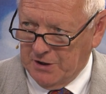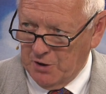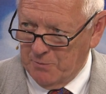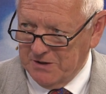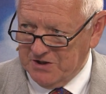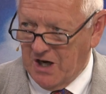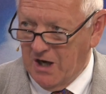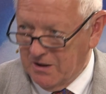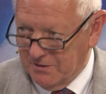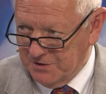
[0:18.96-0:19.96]
economics
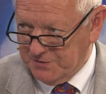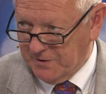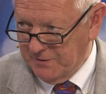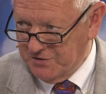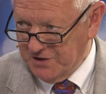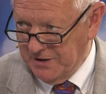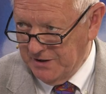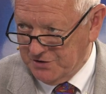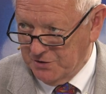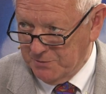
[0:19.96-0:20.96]
are as 5G
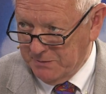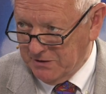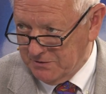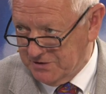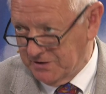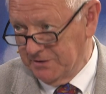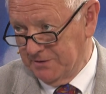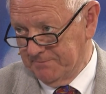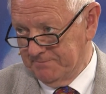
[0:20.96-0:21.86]
is going to be concerned?